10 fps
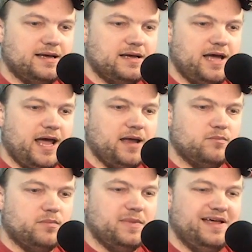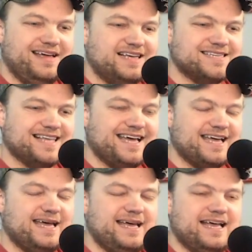and it's like
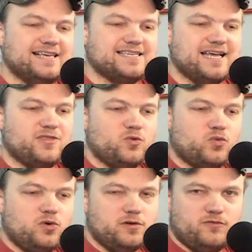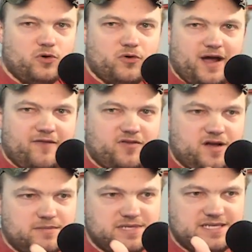the World of Warcraft
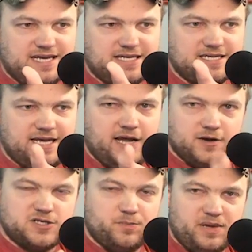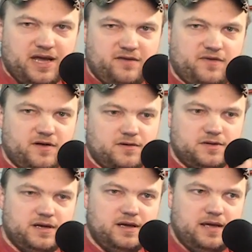comes and says, here's the playing
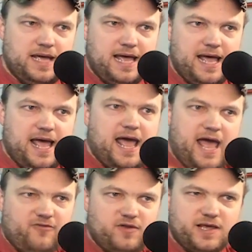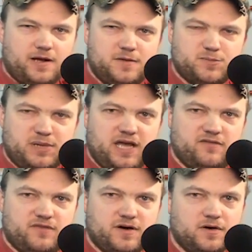field. Everything on this playing
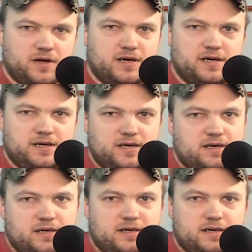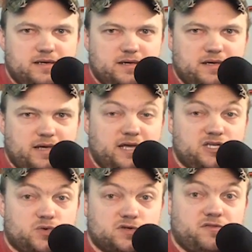field is
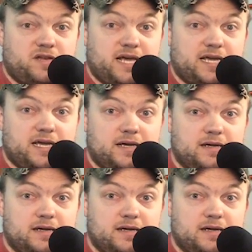yours for the taking.